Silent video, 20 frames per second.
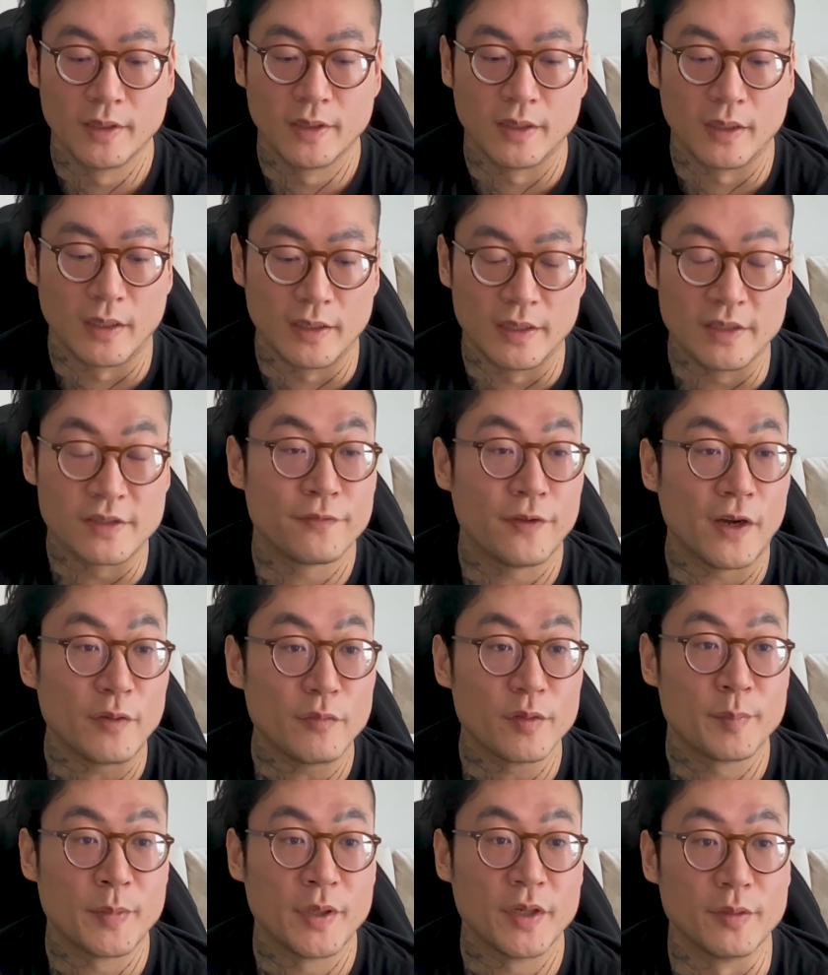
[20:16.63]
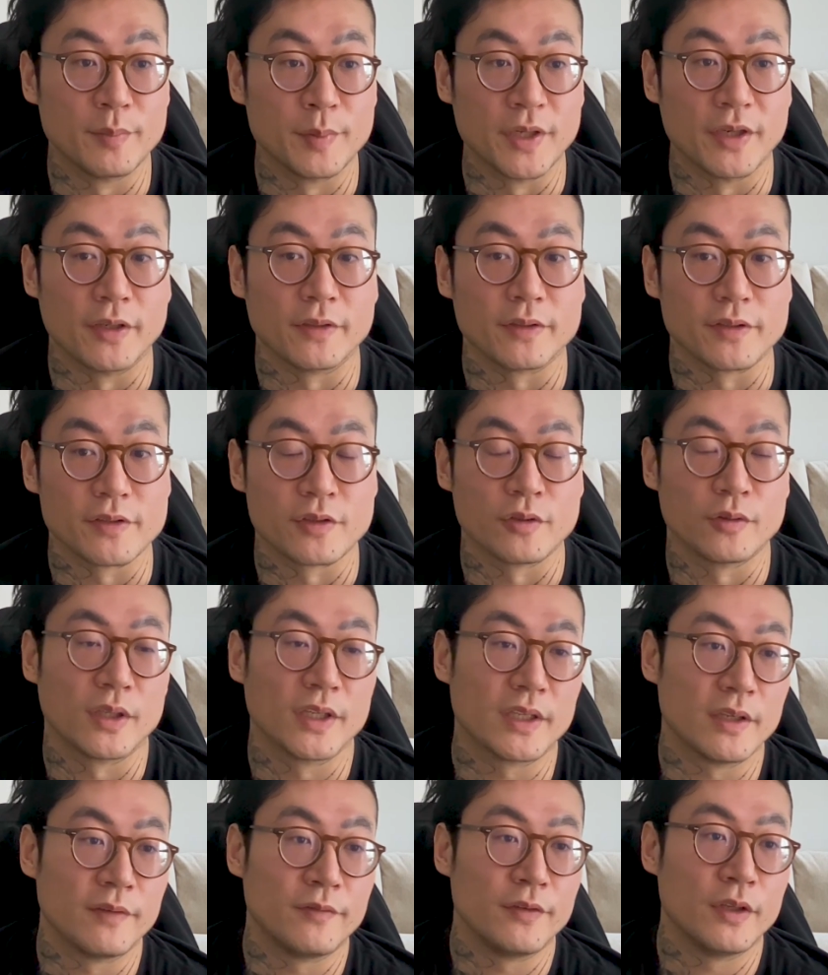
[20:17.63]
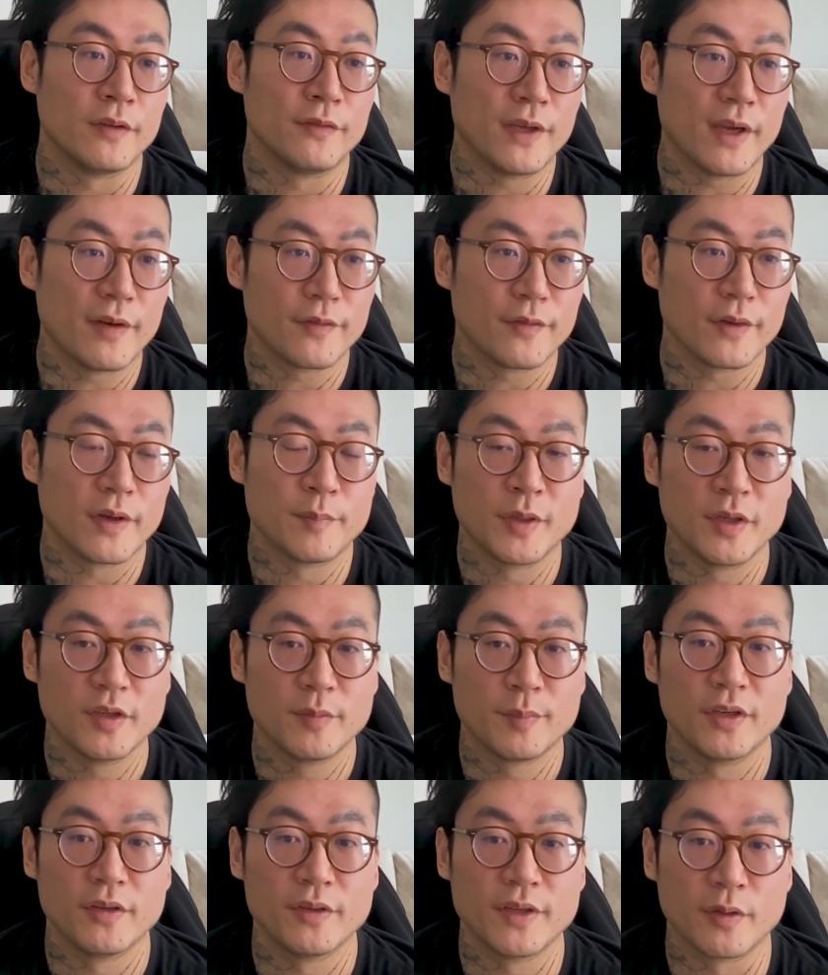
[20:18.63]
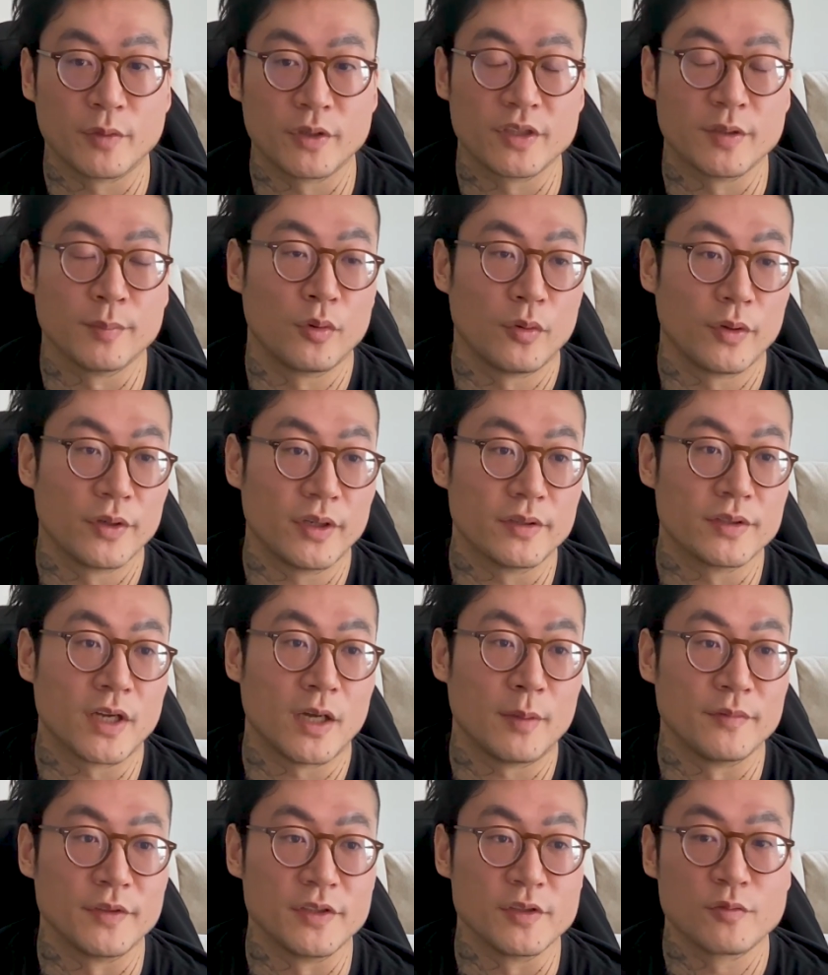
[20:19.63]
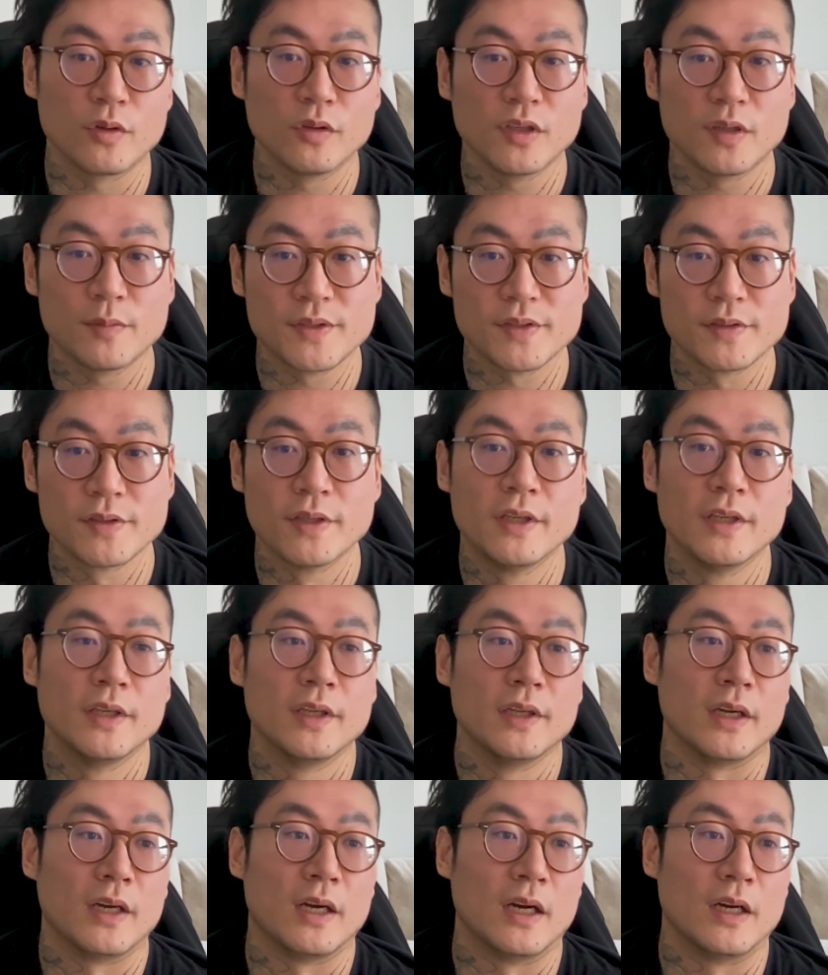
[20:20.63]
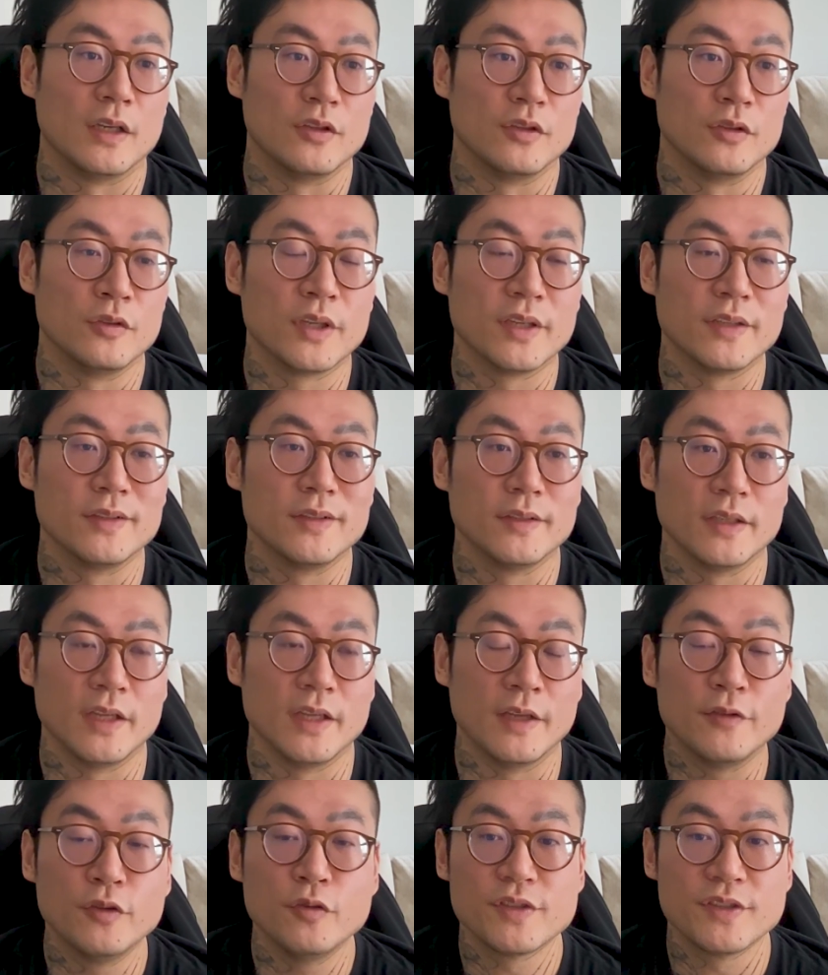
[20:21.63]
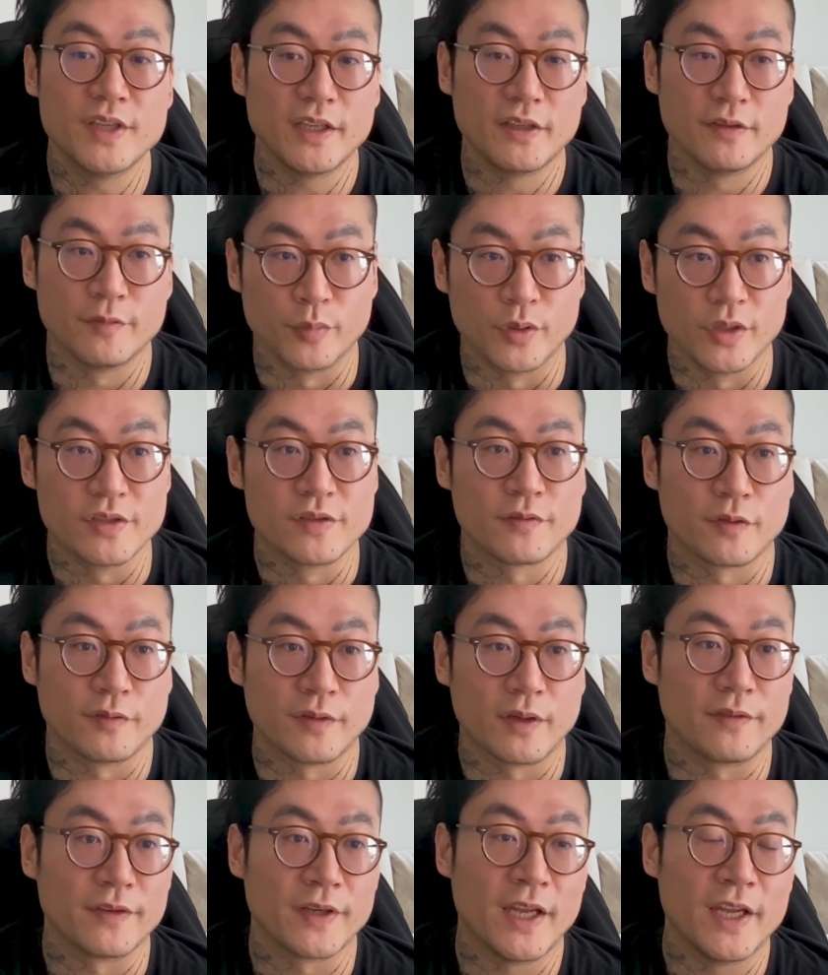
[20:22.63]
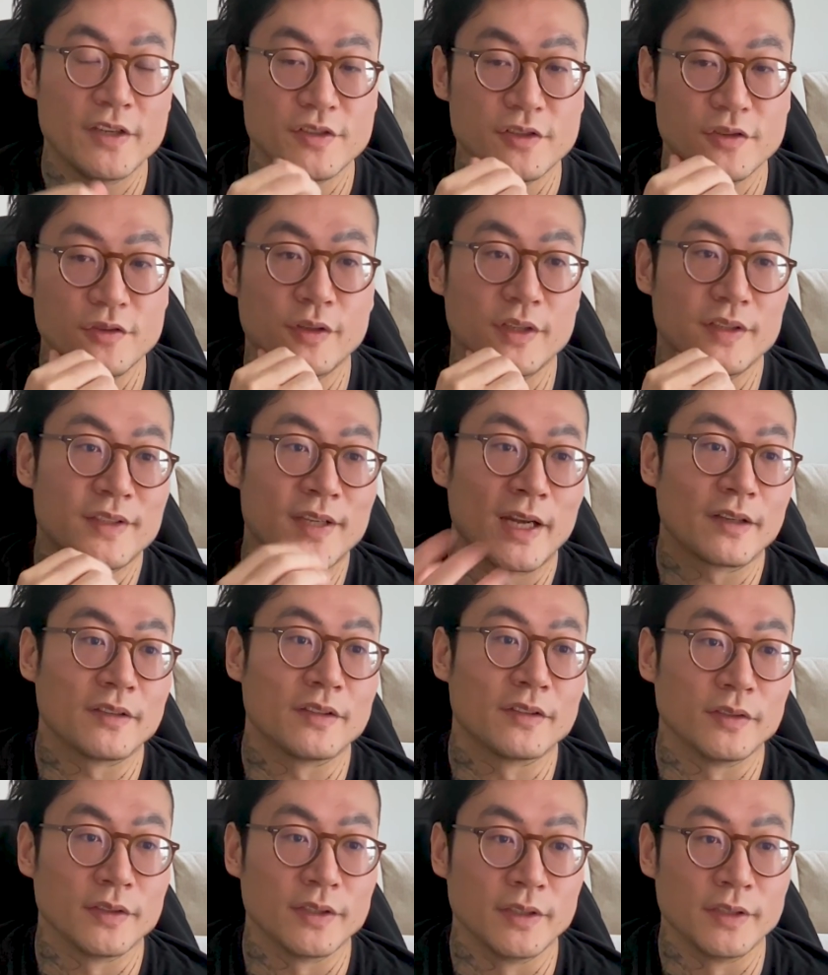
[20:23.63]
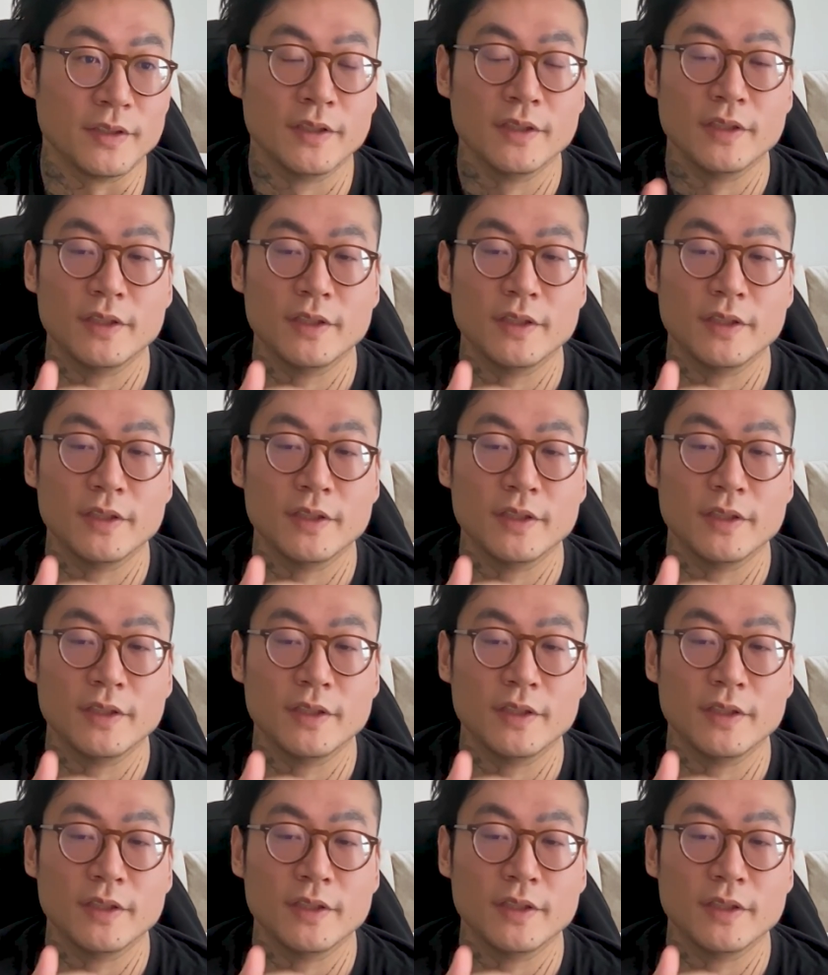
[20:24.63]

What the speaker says: It's fine with peer-to-peer. So like if you have a peer-to-peer network deployed on top of these rollups, you can, if you use a native bridge for verification, you can technically